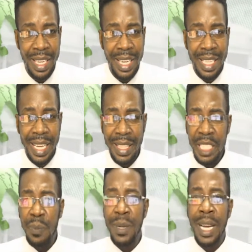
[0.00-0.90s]
that
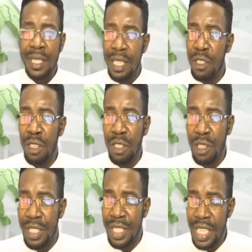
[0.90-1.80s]
this practice should
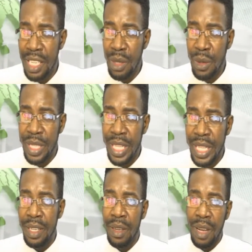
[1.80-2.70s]
continue, that
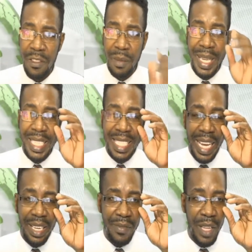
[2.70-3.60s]
the government
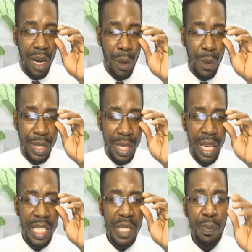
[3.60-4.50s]
side of the house
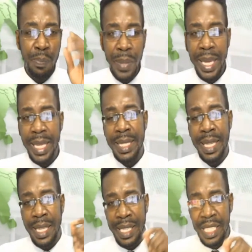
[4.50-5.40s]
picks
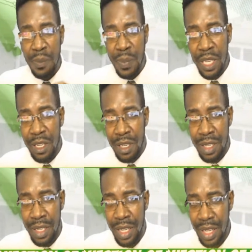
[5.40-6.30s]
the speaker
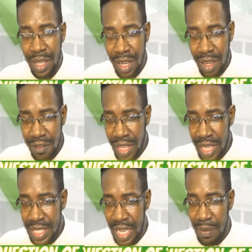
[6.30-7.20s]
of the
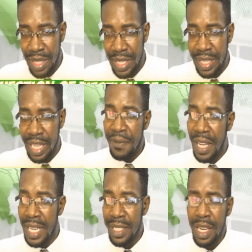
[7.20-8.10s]
assembly. And if
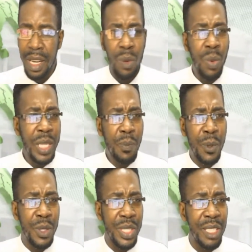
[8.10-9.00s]
not, what
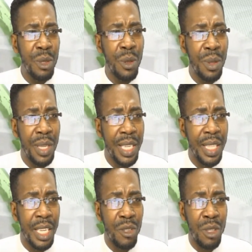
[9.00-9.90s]
process do you think they
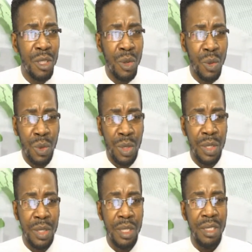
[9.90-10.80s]
should use
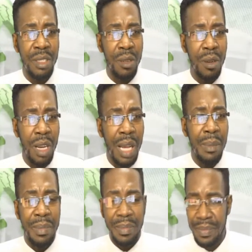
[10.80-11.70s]
to come